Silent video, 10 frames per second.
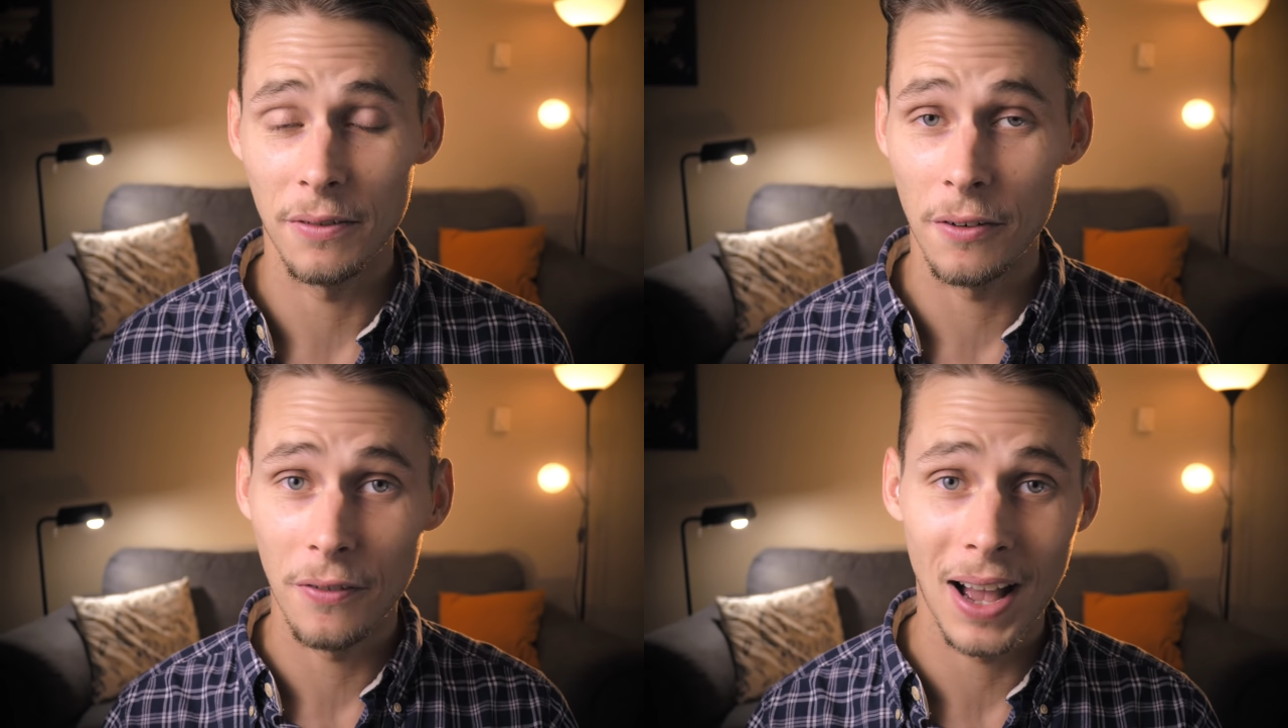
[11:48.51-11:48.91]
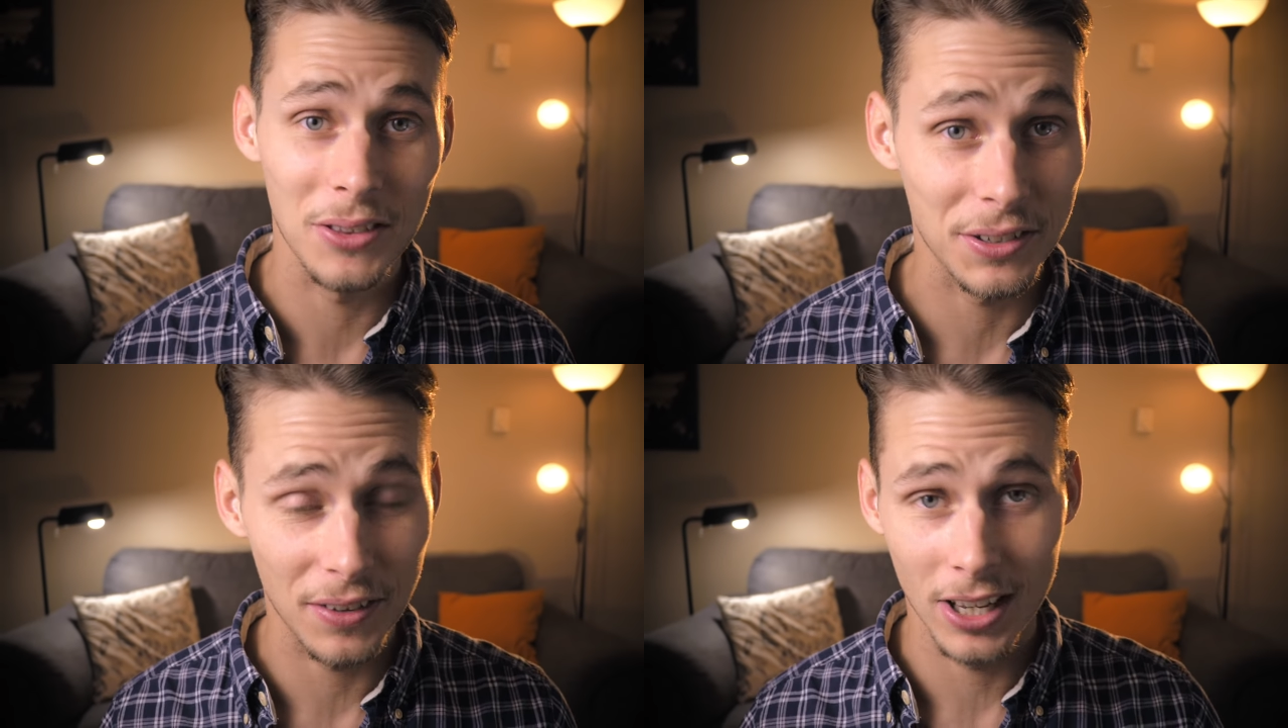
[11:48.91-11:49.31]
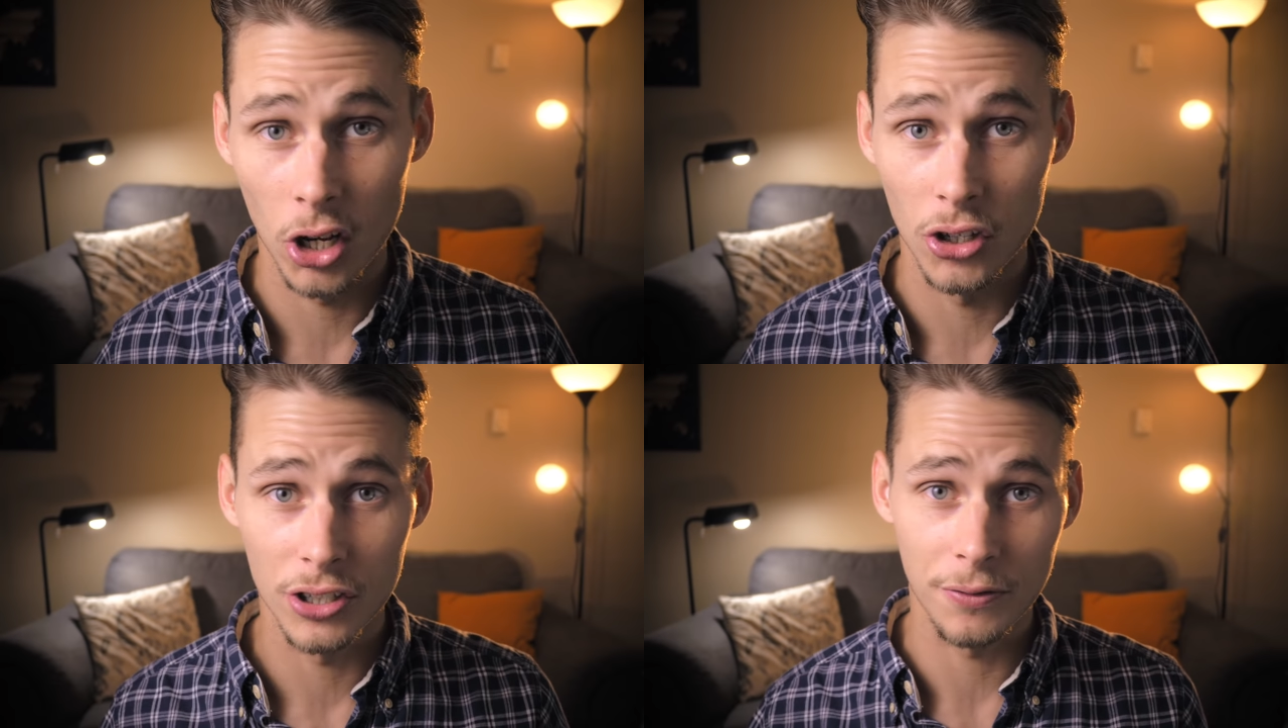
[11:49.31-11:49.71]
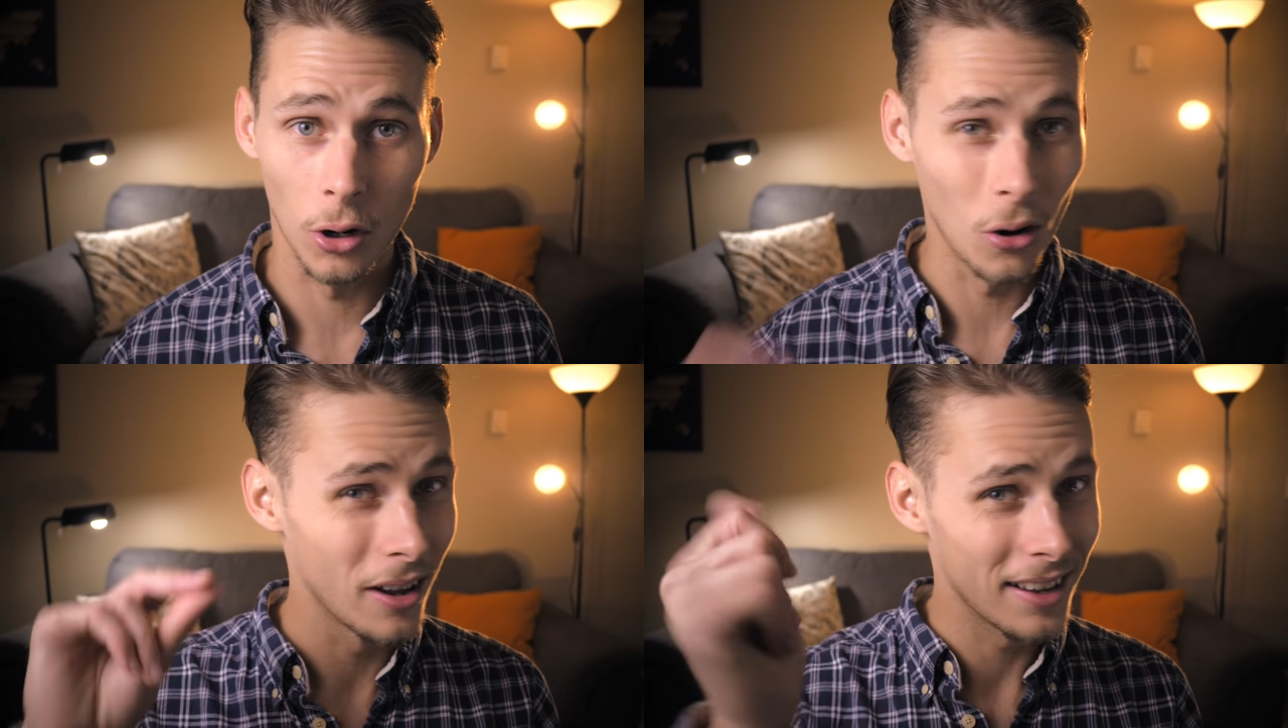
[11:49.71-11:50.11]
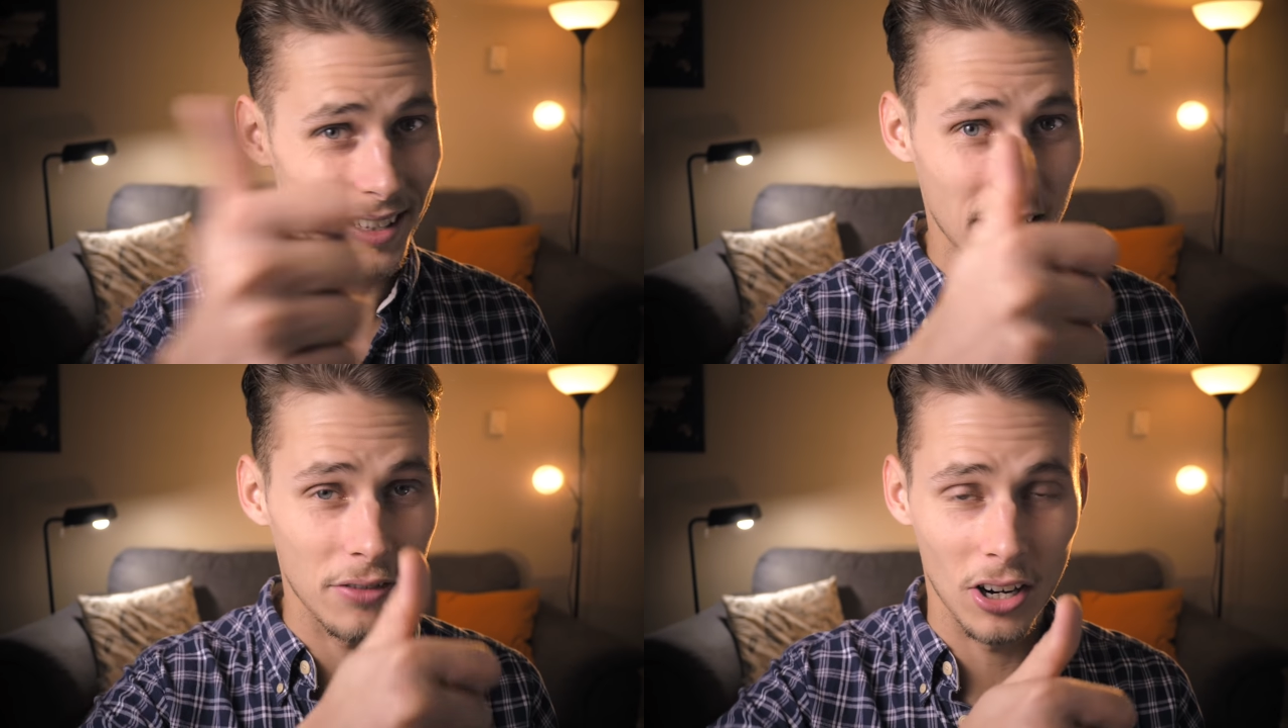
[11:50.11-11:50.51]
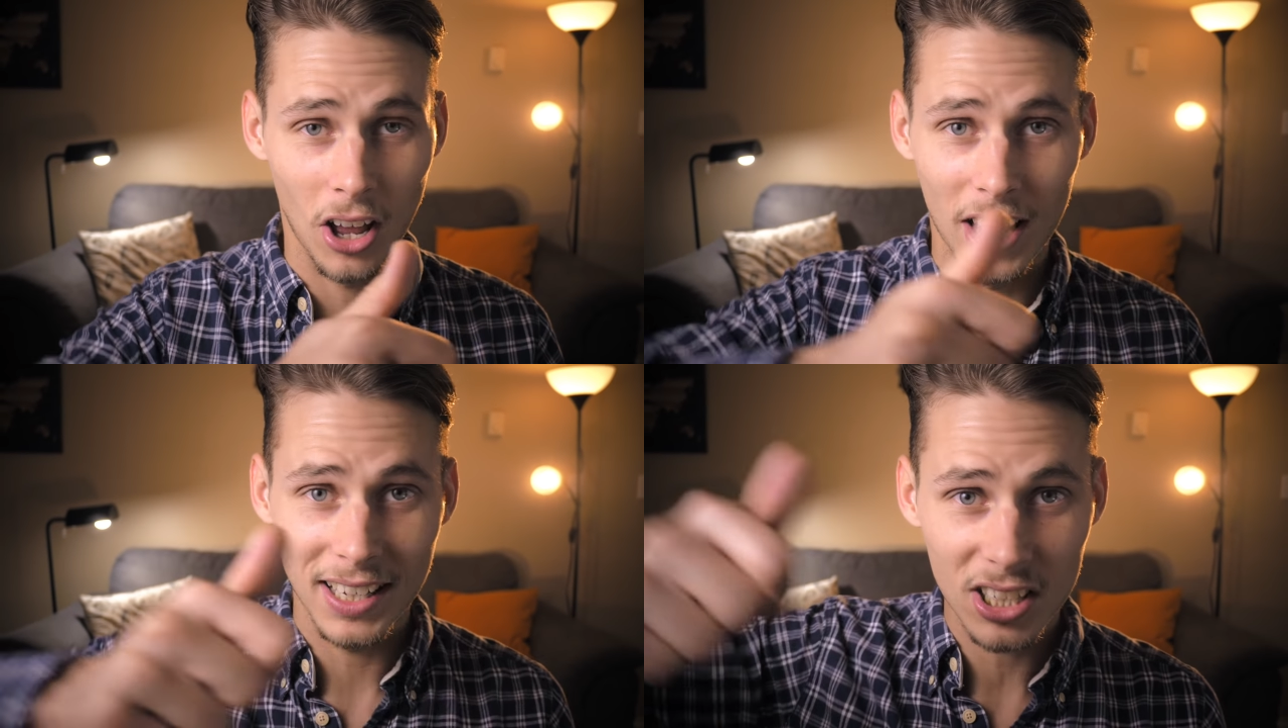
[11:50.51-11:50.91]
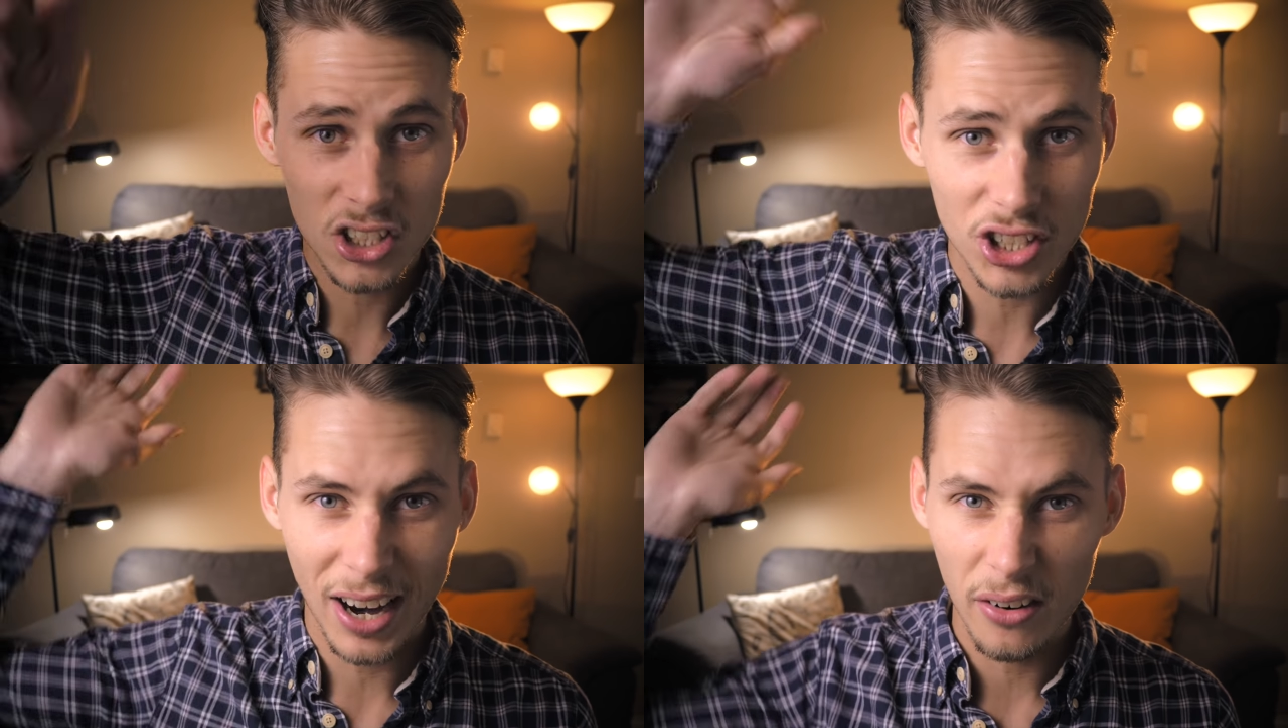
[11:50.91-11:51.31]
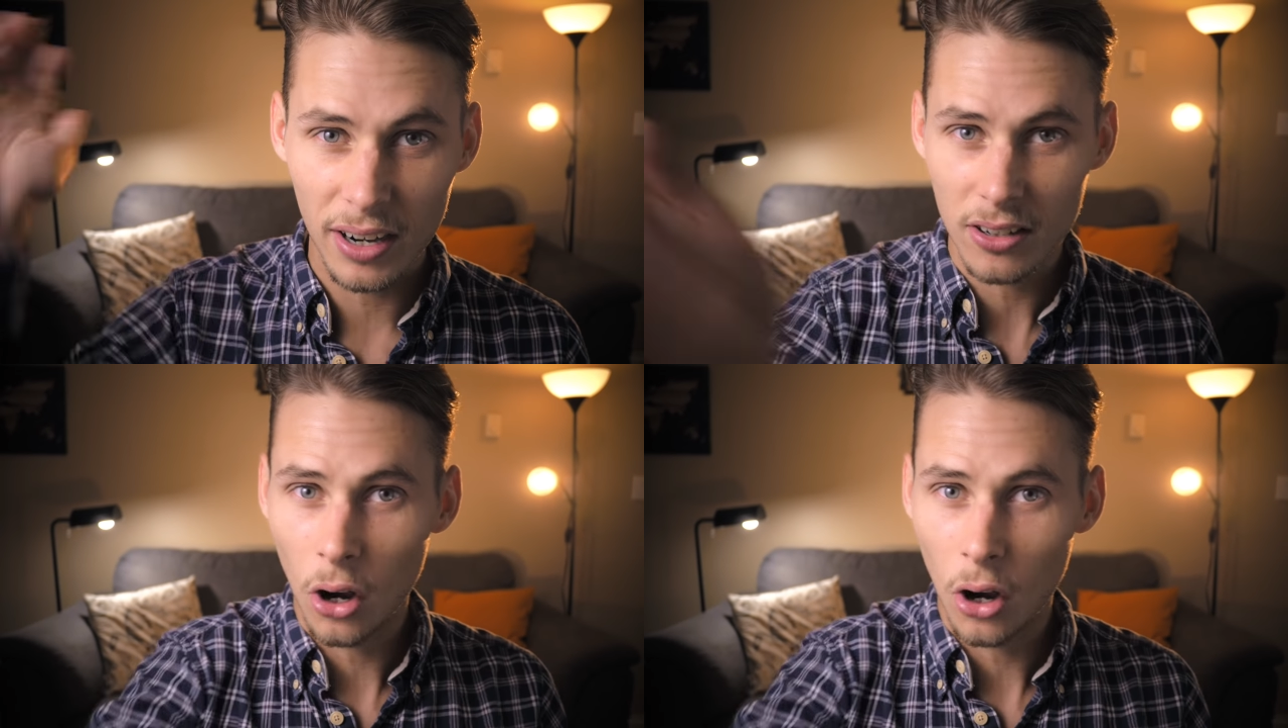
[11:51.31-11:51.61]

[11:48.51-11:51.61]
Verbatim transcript: If you found this video useful, give it a like, share it,